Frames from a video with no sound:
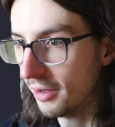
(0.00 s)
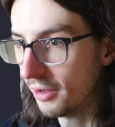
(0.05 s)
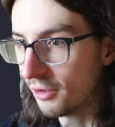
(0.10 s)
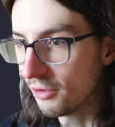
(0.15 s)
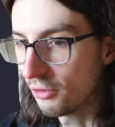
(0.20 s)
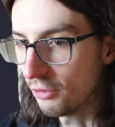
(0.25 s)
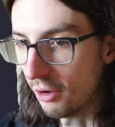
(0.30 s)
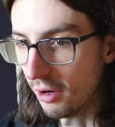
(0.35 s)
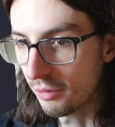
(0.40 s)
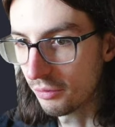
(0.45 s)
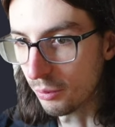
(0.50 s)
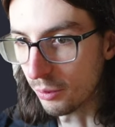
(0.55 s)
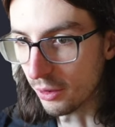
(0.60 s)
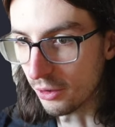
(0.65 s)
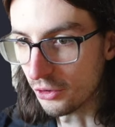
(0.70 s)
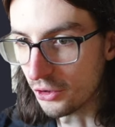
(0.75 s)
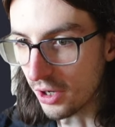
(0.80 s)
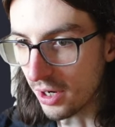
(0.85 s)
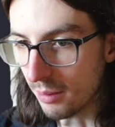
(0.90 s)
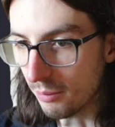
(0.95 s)

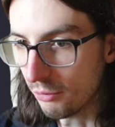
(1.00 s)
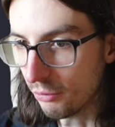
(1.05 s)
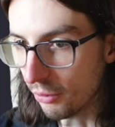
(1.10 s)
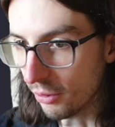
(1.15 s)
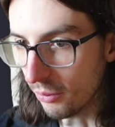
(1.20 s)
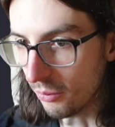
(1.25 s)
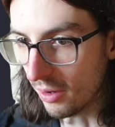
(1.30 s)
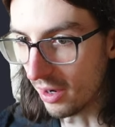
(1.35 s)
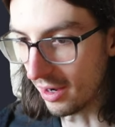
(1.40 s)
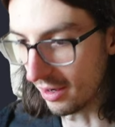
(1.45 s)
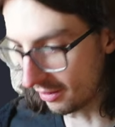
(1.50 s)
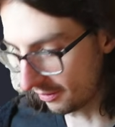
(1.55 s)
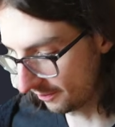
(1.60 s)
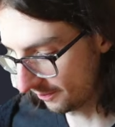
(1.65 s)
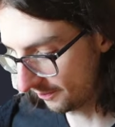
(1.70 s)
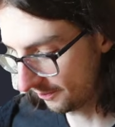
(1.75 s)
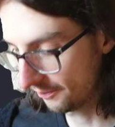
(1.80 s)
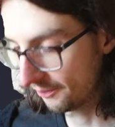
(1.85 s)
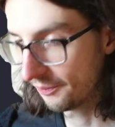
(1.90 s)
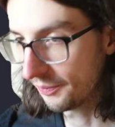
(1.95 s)
software job for a while.
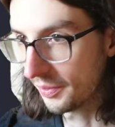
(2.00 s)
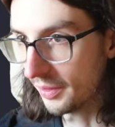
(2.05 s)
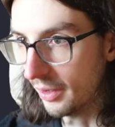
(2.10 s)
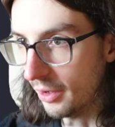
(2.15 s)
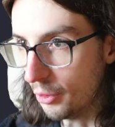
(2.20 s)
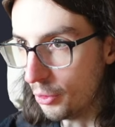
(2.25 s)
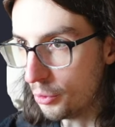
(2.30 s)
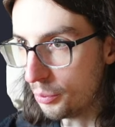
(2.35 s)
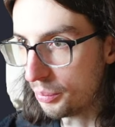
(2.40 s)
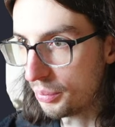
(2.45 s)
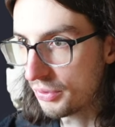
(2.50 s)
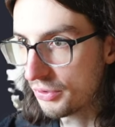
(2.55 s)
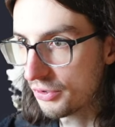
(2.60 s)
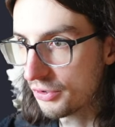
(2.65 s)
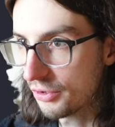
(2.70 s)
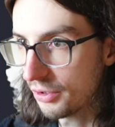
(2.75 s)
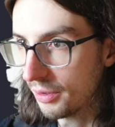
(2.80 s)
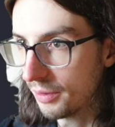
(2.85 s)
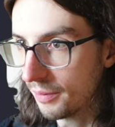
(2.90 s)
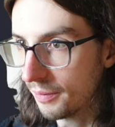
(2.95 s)

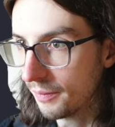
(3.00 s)
Oops.